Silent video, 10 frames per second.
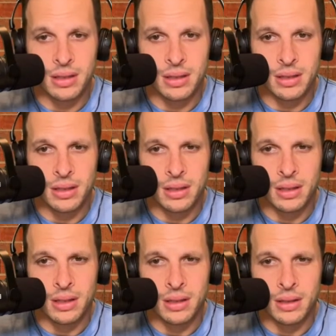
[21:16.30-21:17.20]

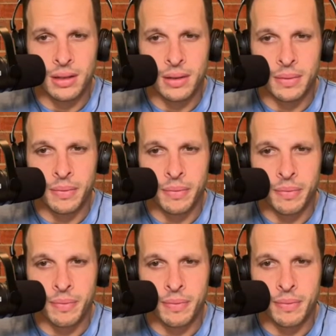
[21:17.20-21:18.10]

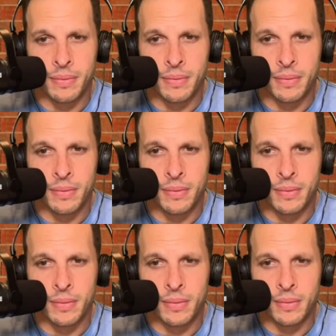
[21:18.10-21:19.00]

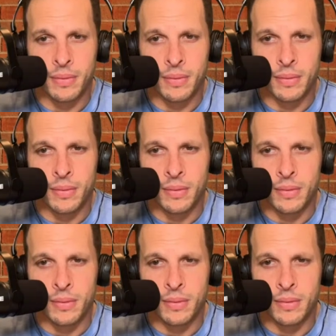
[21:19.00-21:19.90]

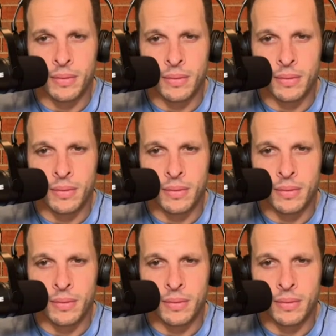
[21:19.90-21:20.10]
(no one is talking)